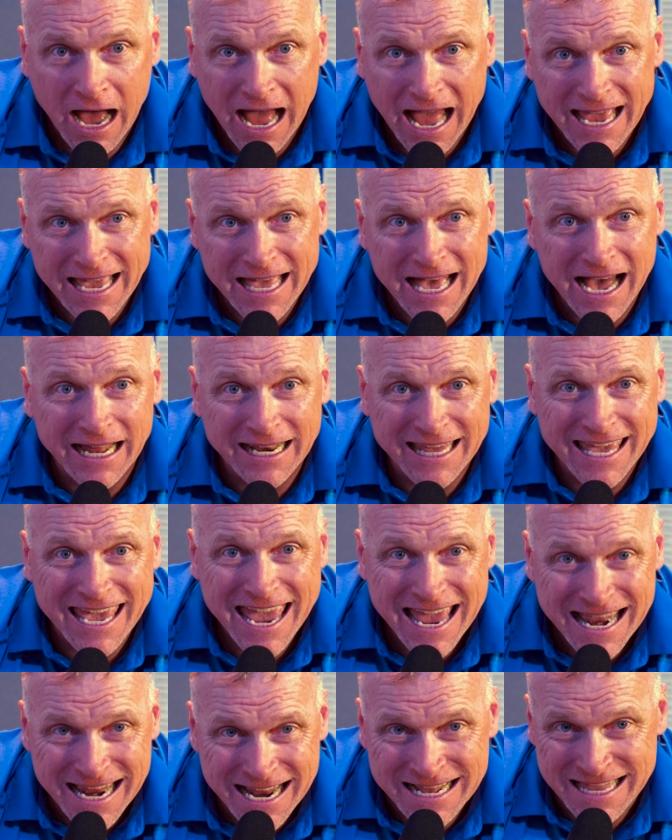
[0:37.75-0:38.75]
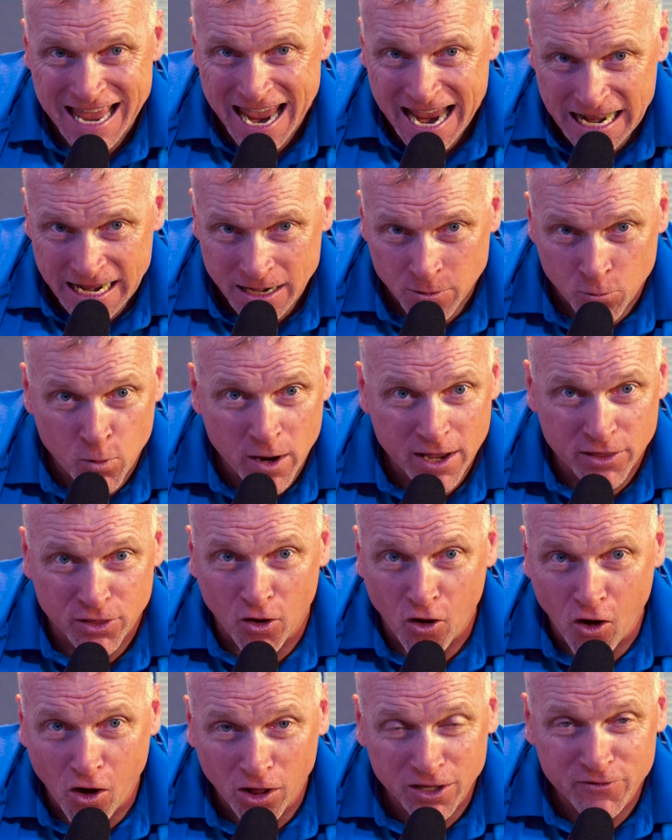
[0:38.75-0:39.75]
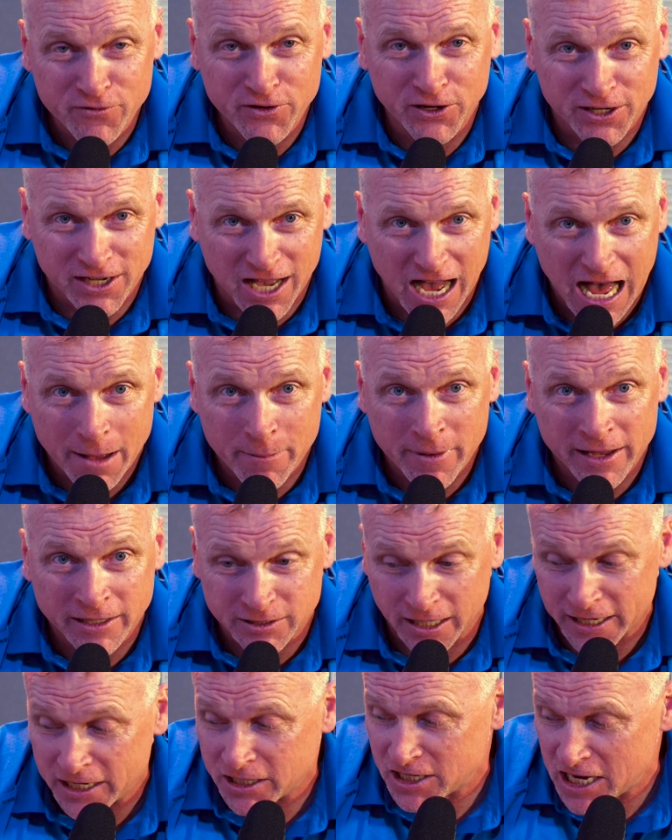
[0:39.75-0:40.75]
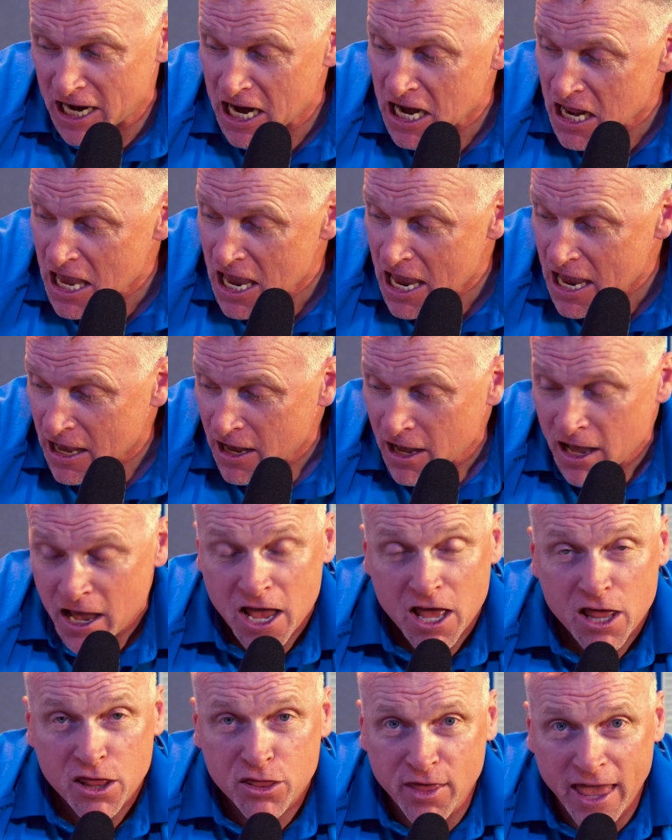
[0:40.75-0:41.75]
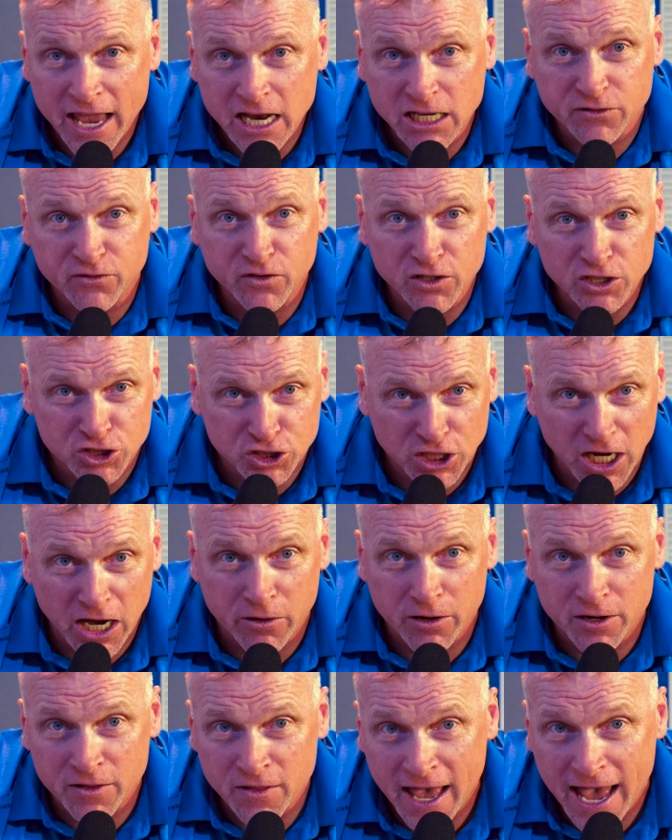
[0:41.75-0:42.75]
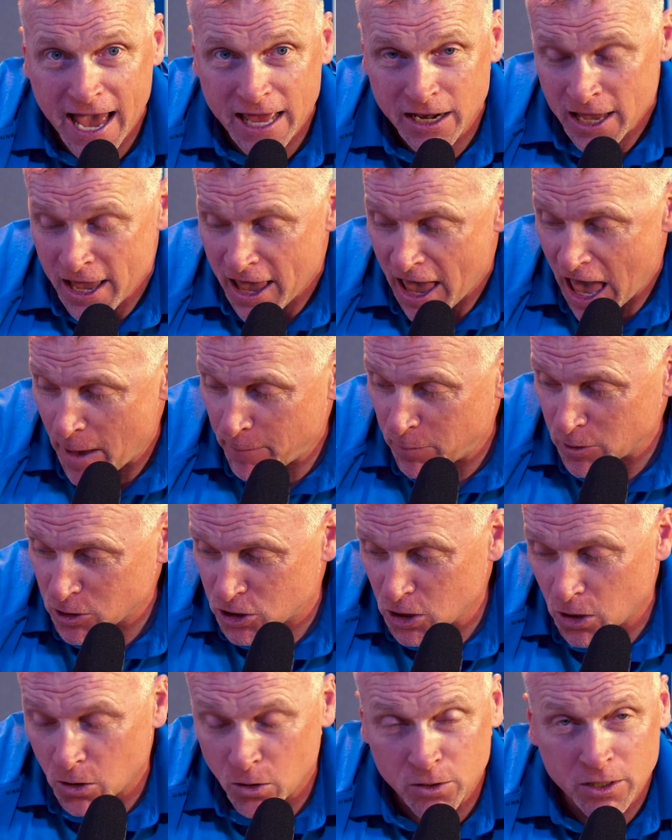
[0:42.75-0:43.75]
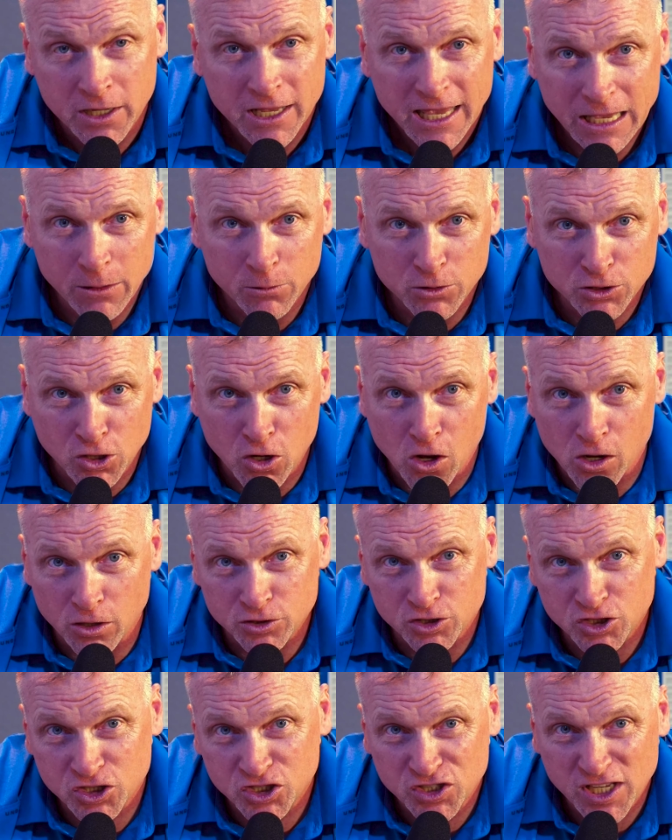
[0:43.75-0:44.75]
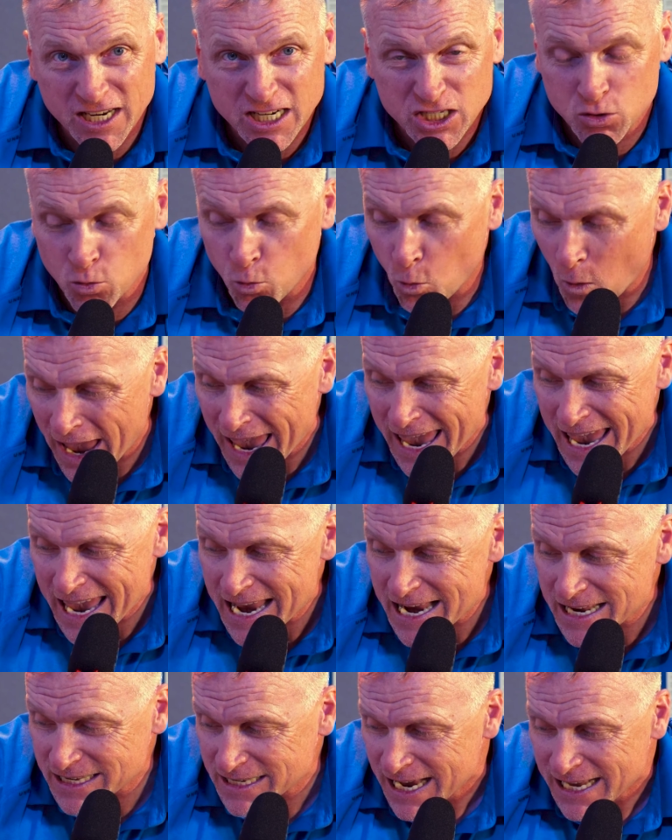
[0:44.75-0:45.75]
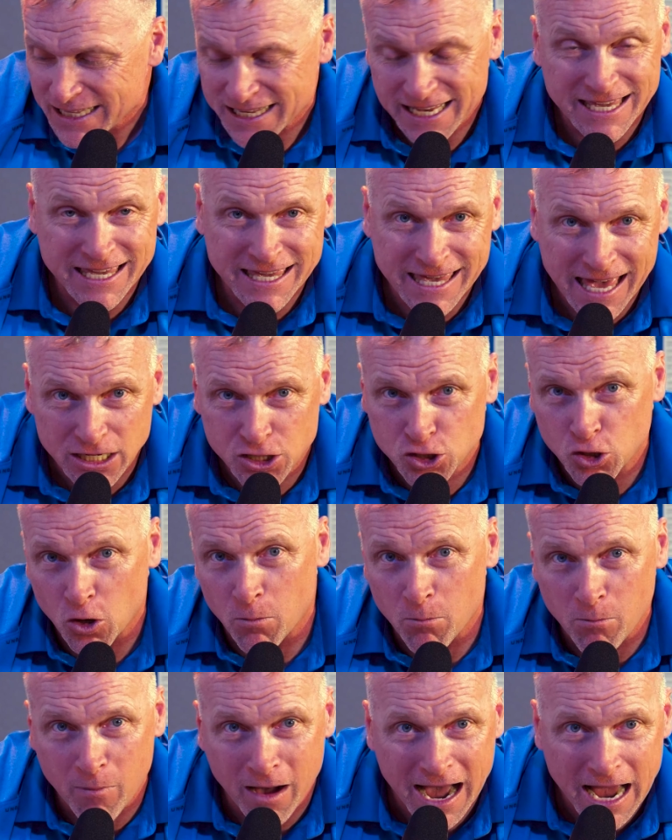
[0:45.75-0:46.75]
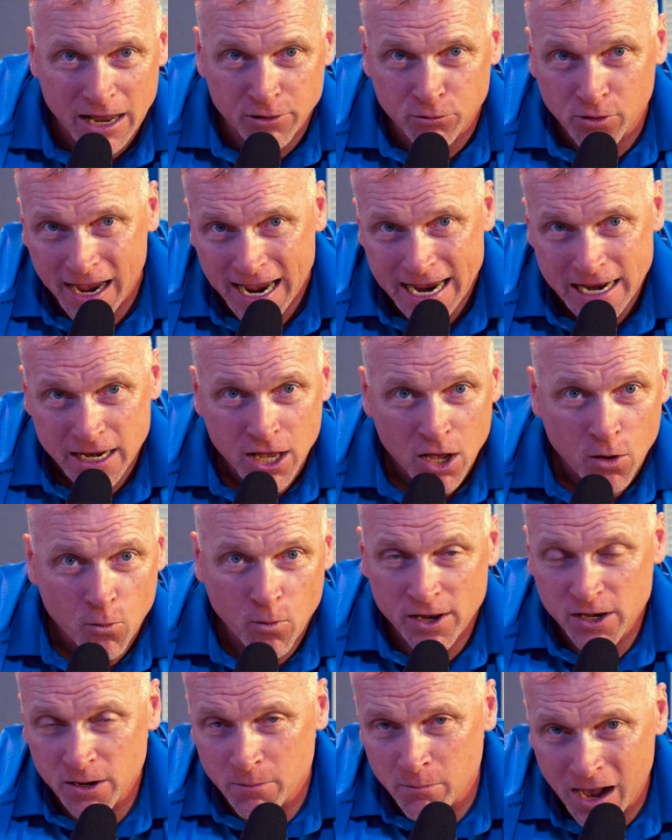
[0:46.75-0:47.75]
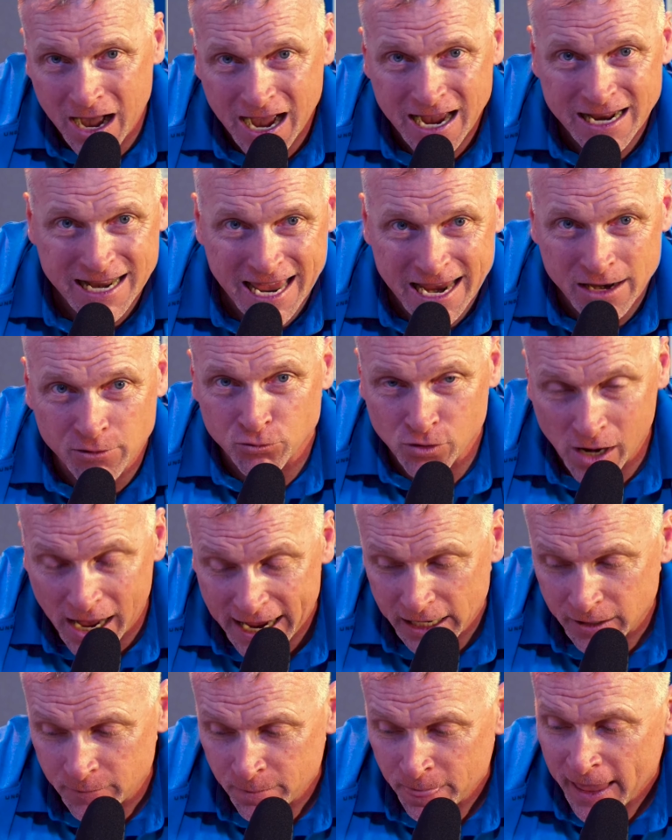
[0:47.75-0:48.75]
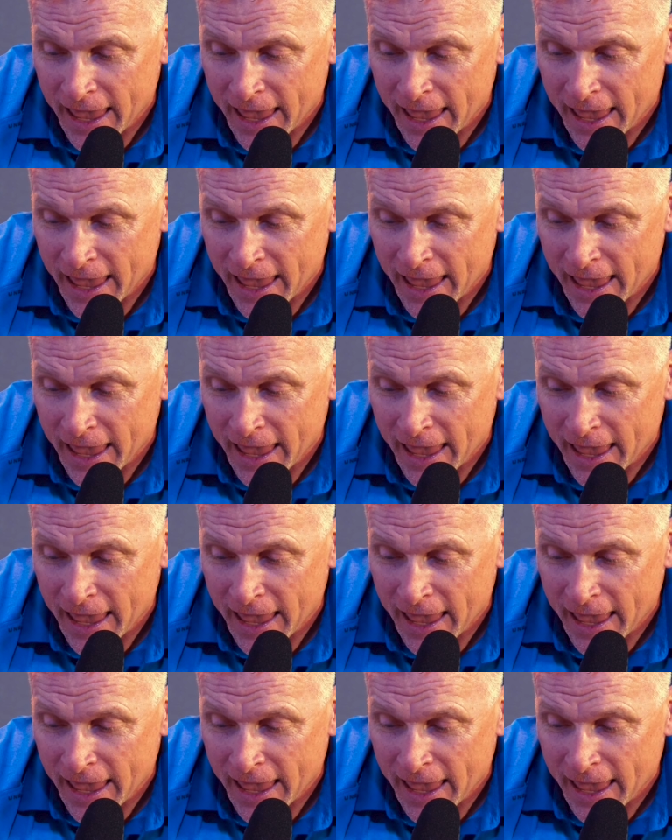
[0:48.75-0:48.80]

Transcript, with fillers: I got inundated with all of your comments like TD. Thanks for sharing that episode. It was called Six Ways to Get Your Mind Right When Your Mind Ain't Right.